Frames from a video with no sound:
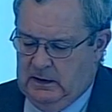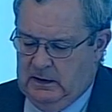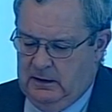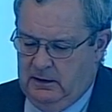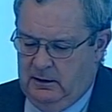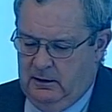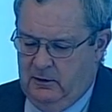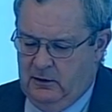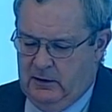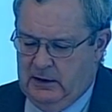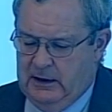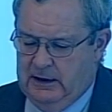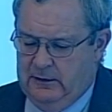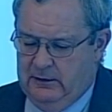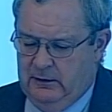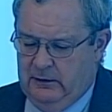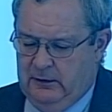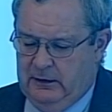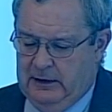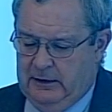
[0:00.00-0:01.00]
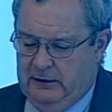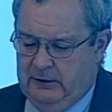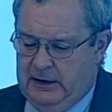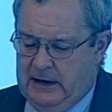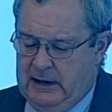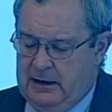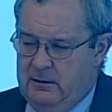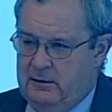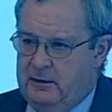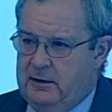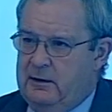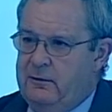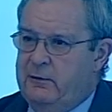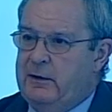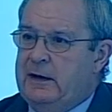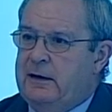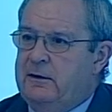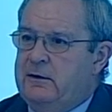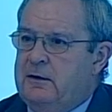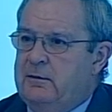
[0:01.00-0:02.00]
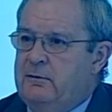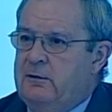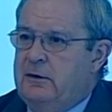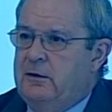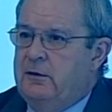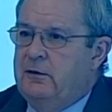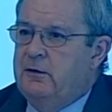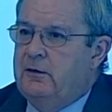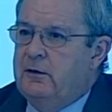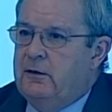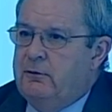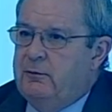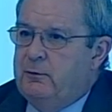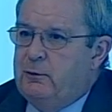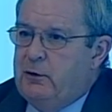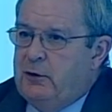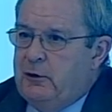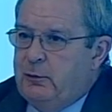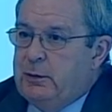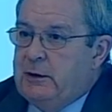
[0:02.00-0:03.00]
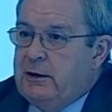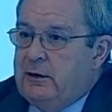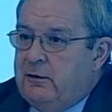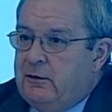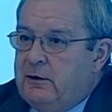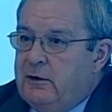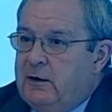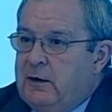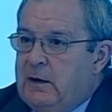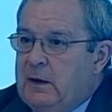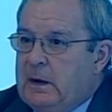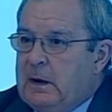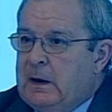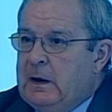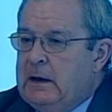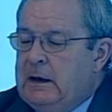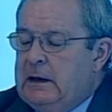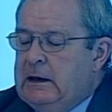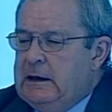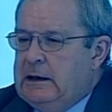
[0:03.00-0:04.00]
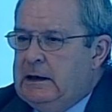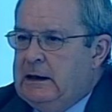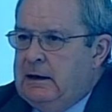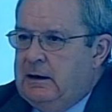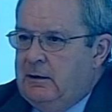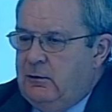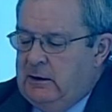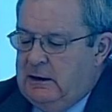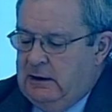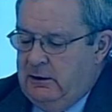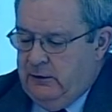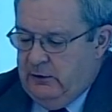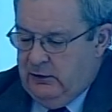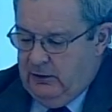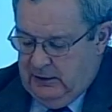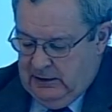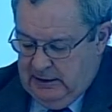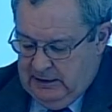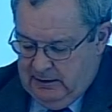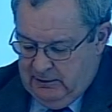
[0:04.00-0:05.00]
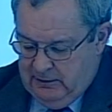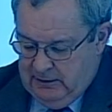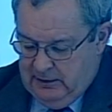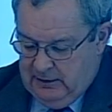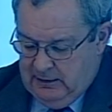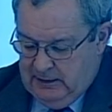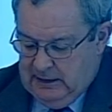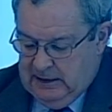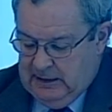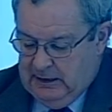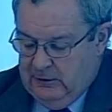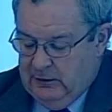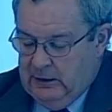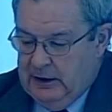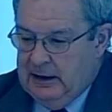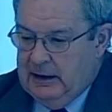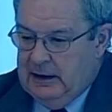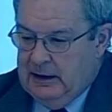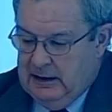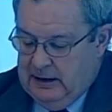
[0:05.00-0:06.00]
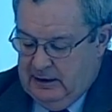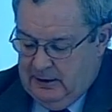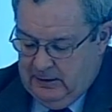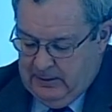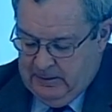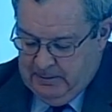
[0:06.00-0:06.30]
look at and test out the effectiveness of workplace learning whilst you're here in Thailand.